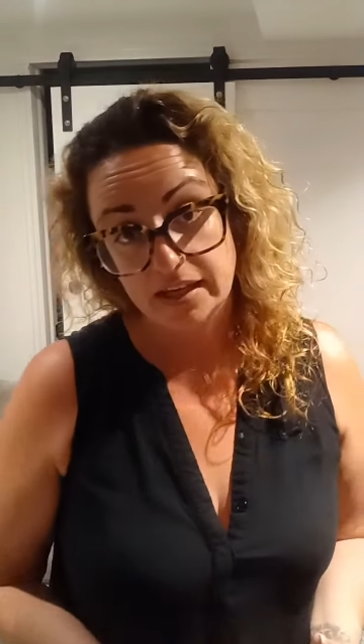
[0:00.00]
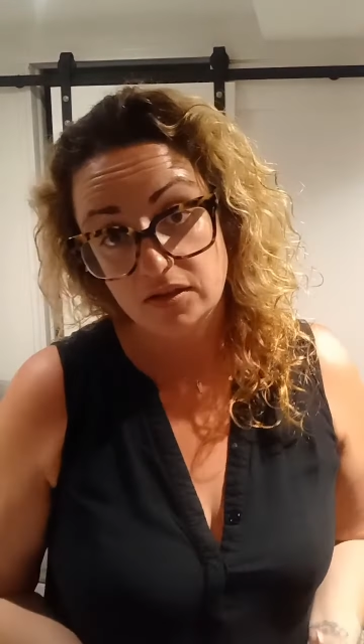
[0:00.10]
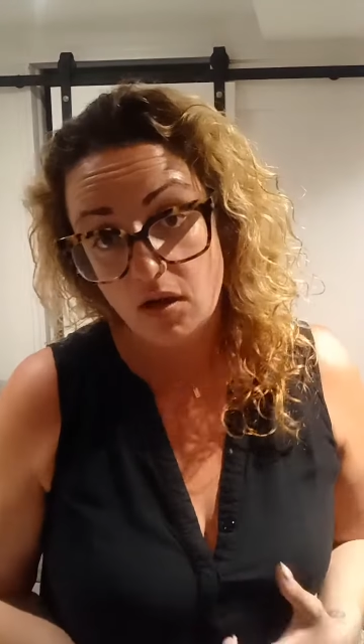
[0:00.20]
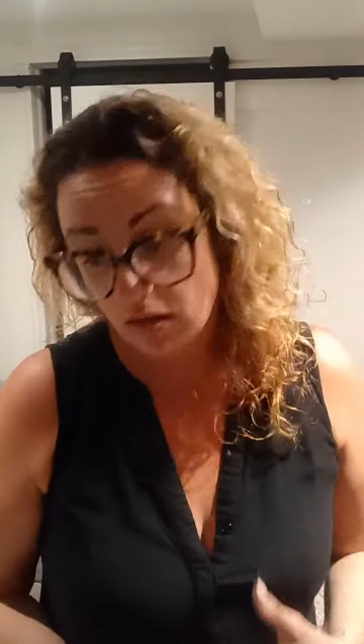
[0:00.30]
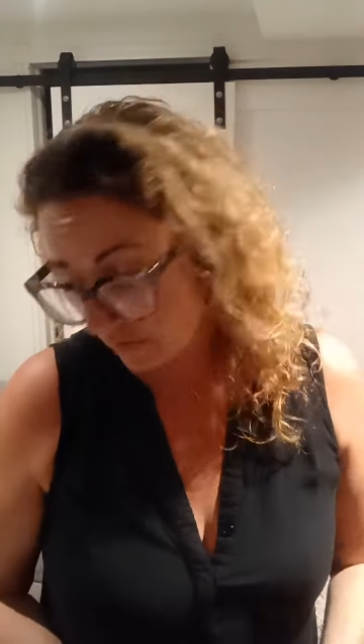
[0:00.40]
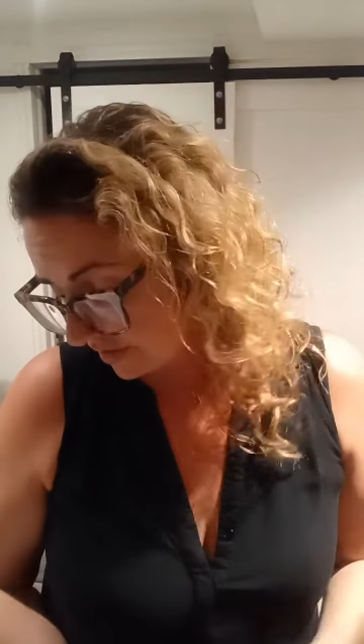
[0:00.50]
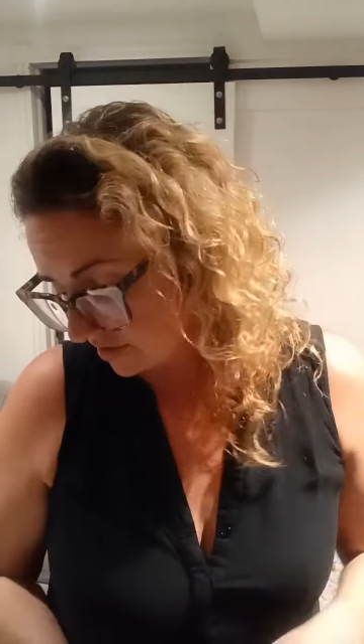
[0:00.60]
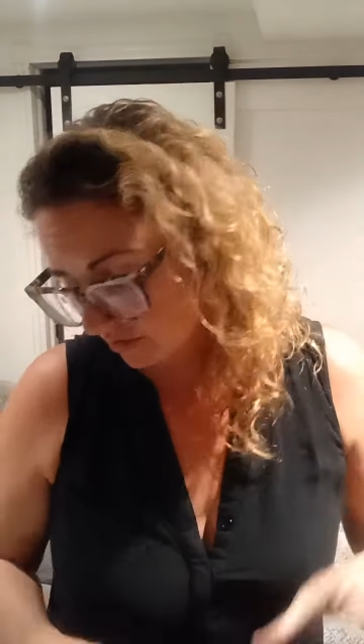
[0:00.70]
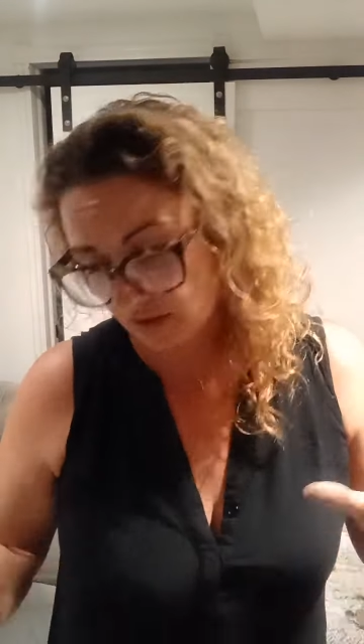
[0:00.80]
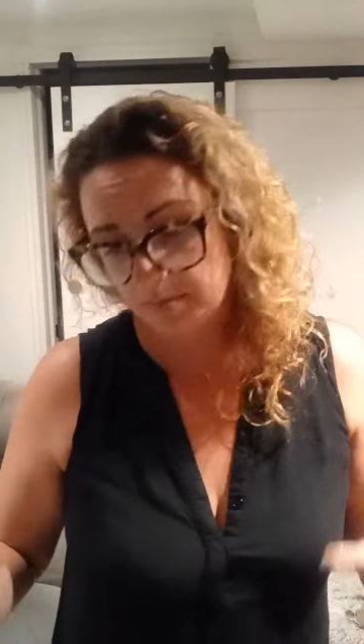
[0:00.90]
and all of
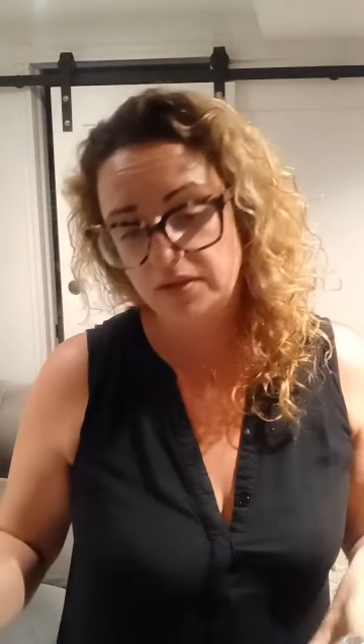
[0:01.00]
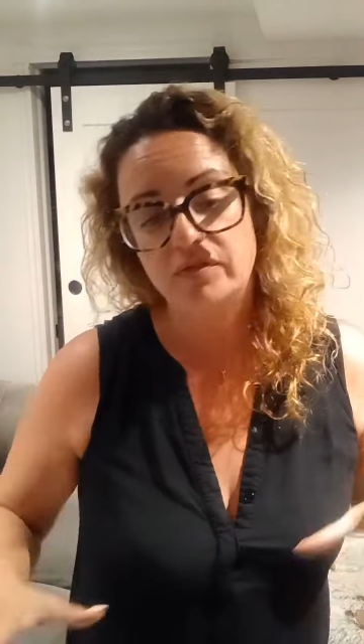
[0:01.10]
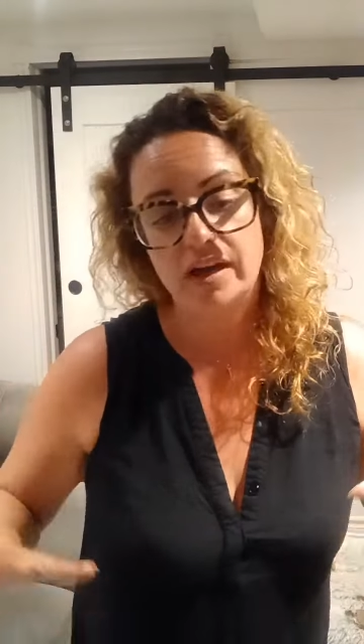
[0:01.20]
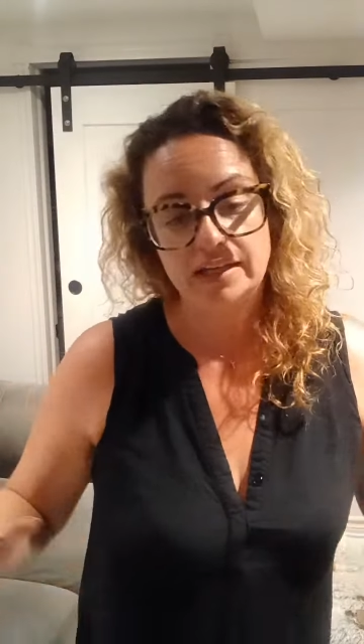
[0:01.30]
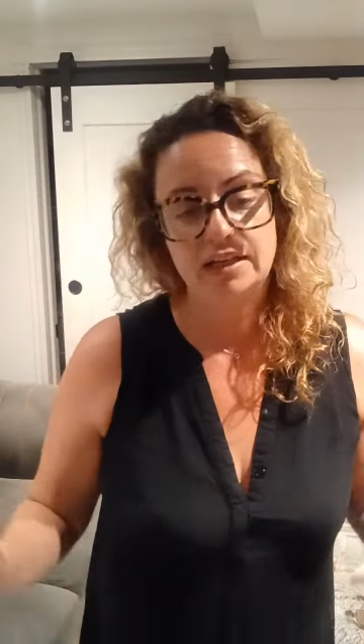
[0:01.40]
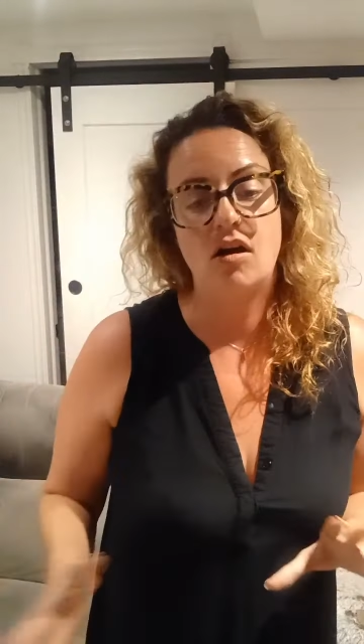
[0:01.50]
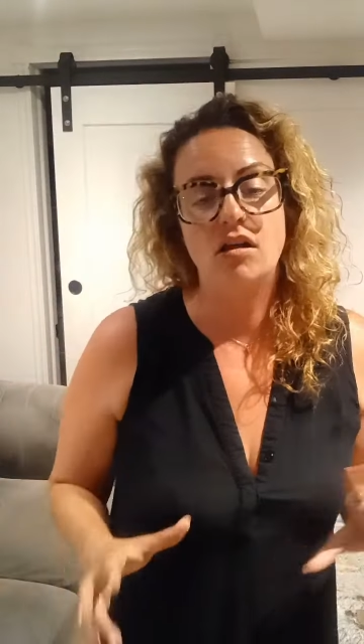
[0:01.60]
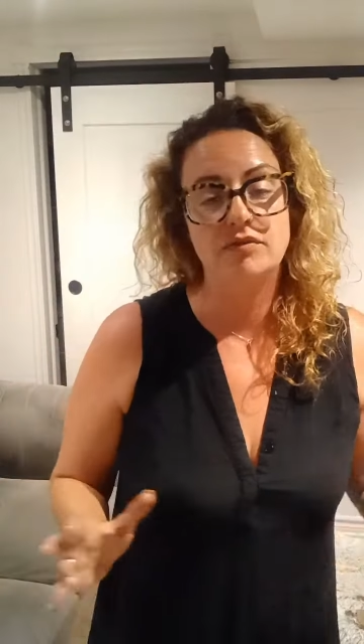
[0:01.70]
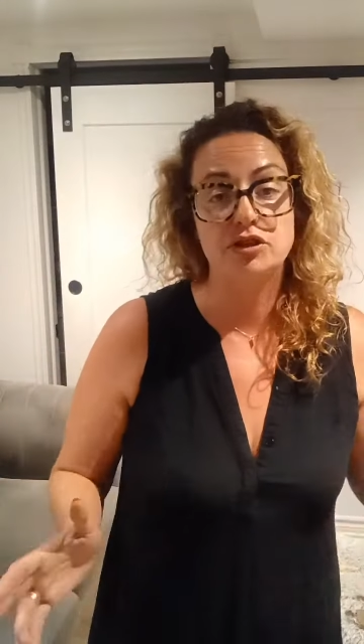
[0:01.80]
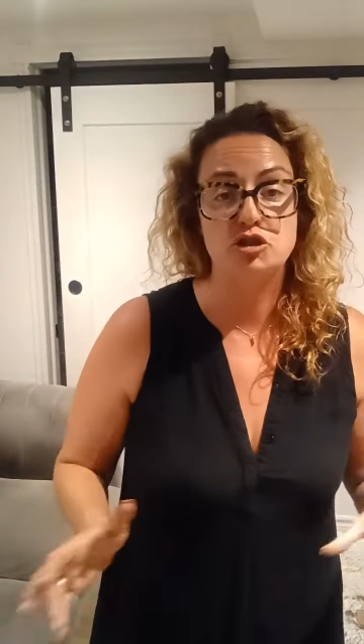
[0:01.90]
us are going to be finding
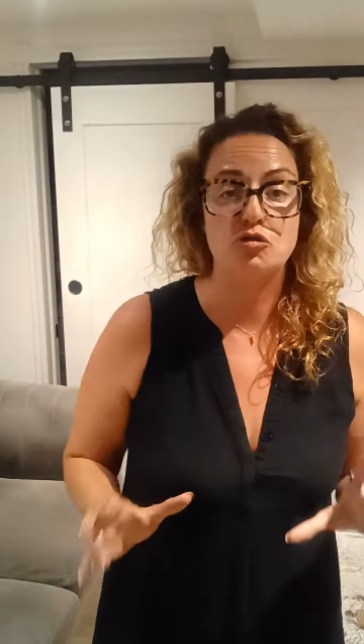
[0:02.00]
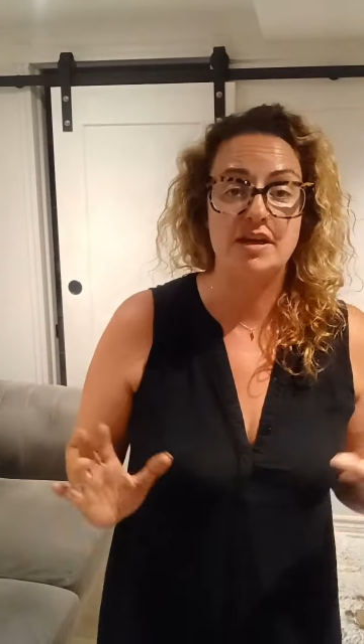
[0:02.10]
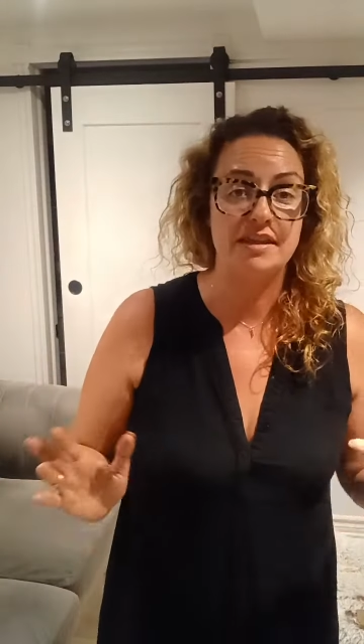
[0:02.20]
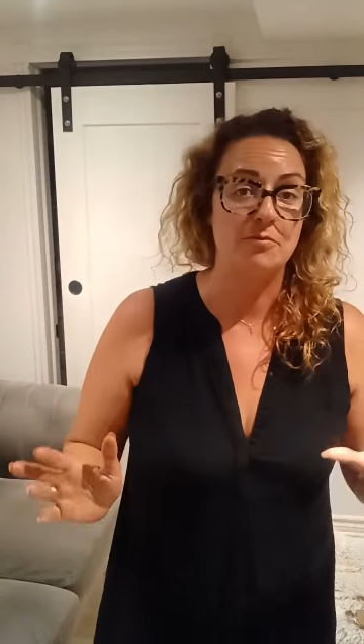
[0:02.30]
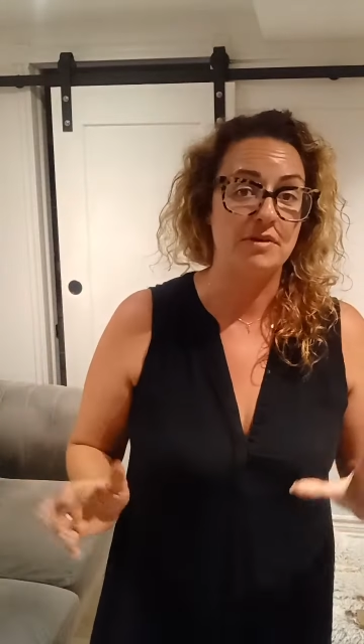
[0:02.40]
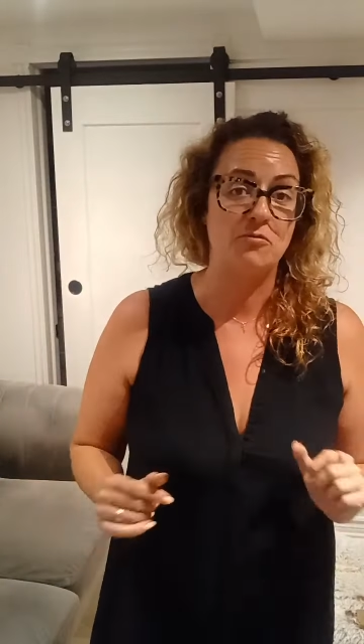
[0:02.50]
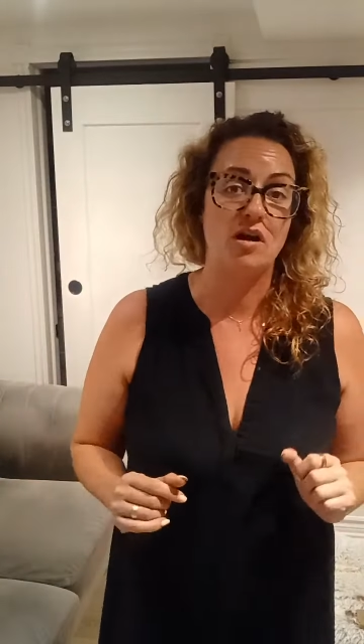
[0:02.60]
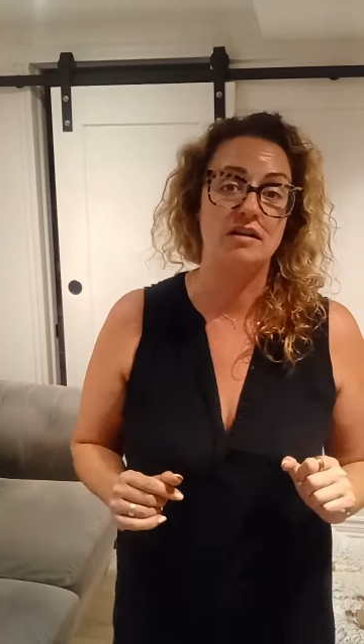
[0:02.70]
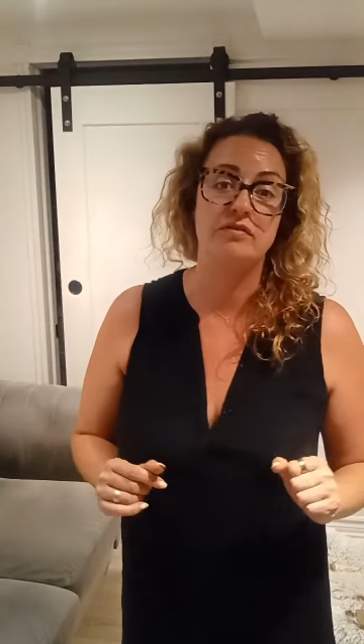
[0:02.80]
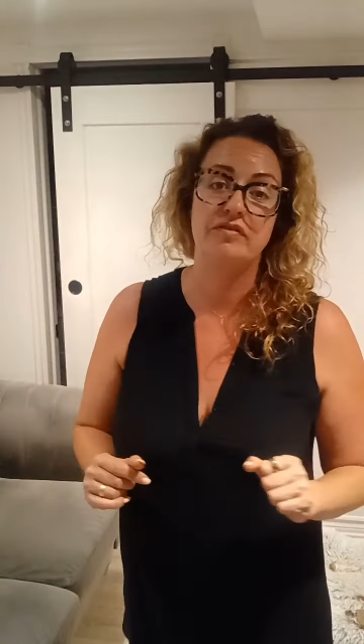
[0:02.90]
all of the joy that we
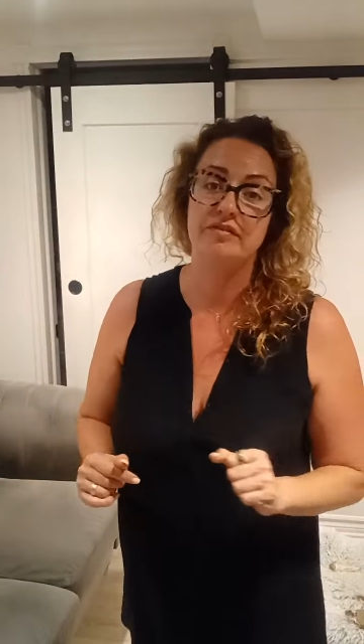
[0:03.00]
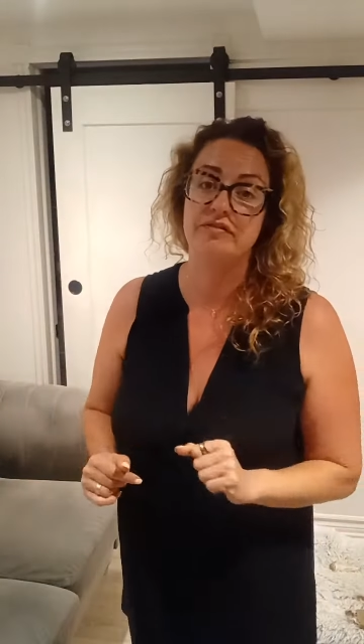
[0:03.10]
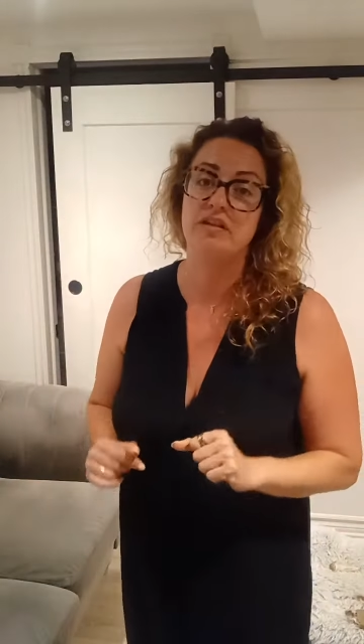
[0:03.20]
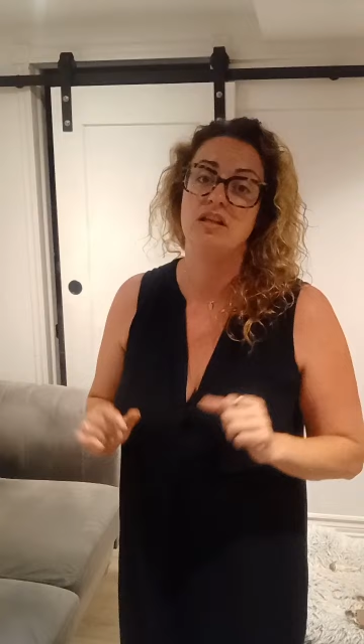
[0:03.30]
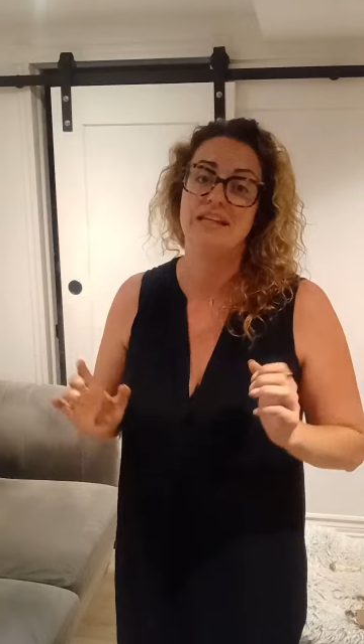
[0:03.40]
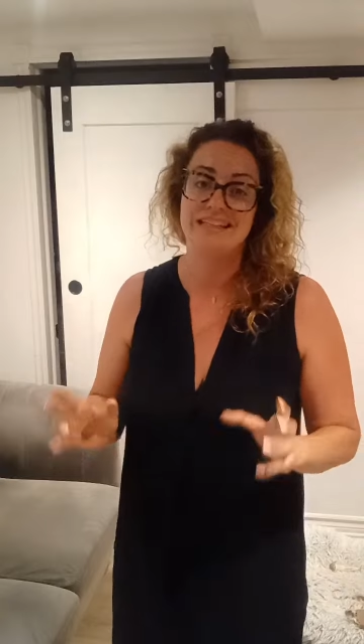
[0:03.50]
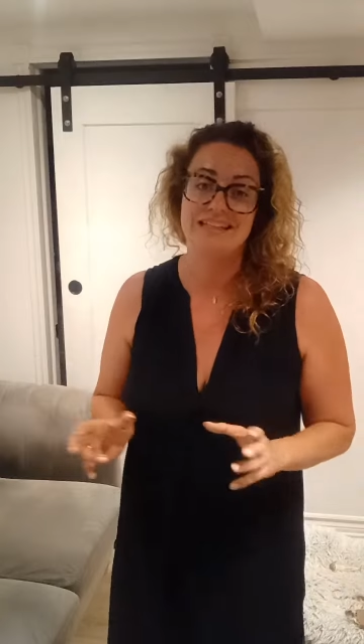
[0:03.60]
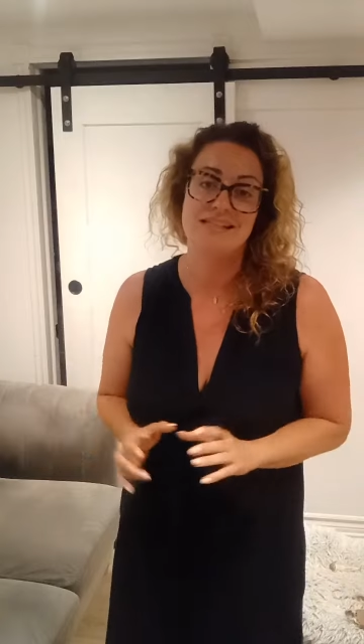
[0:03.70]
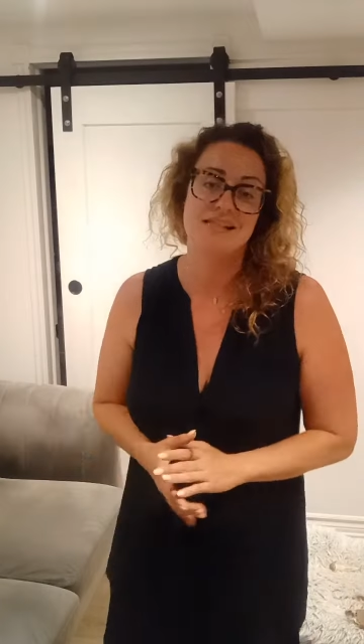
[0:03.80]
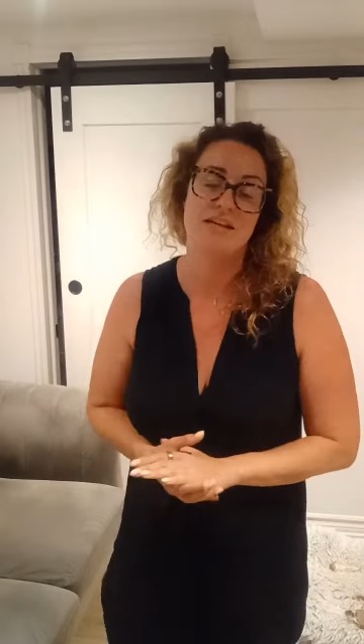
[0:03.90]
want to fulfill in
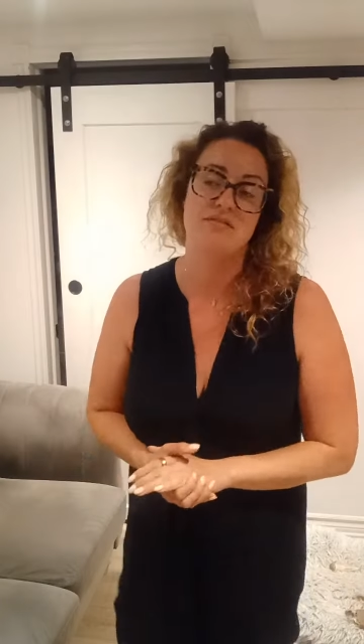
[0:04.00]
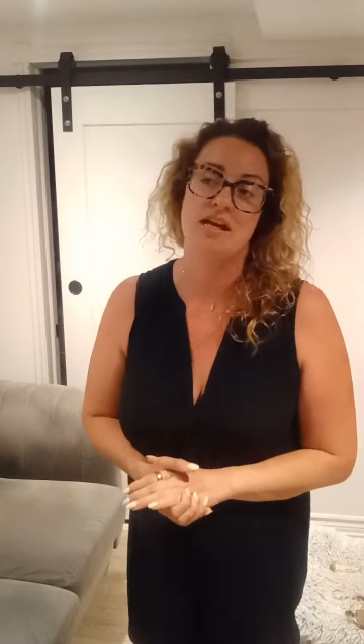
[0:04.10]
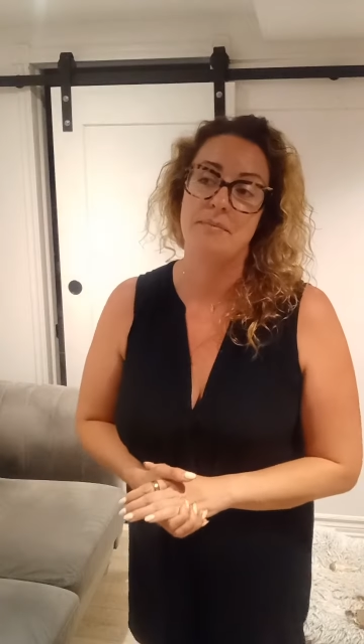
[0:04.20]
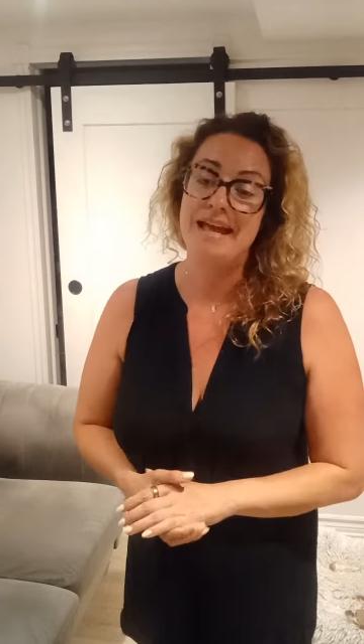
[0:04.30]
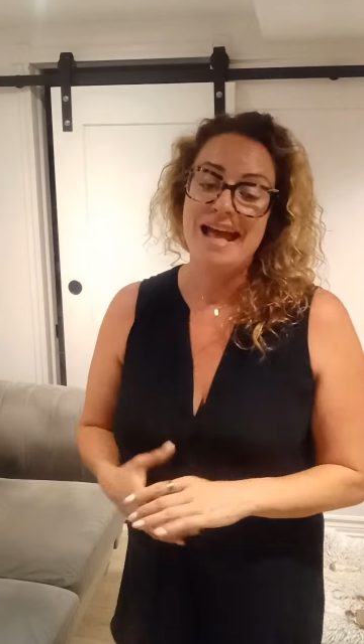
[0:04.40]
this lifetime.